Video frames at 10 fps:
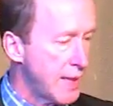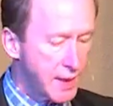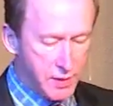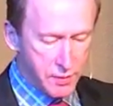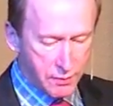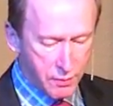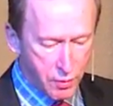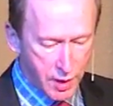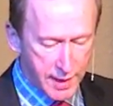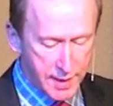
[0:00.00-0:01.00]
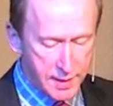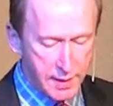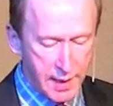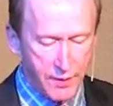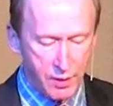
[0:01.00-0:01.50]
is Christ, and
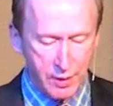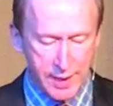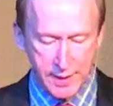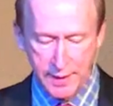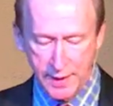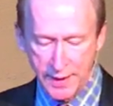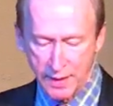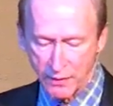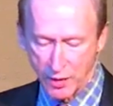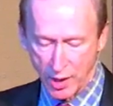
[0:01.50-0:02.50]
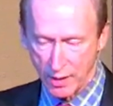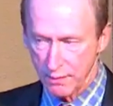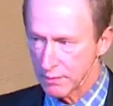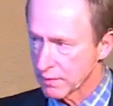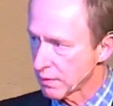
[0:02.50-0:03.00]
the Christ is the Son of God.
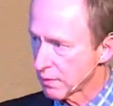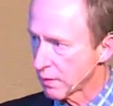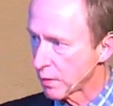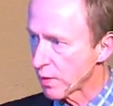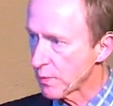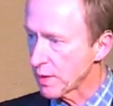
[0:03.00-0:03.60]
You with me?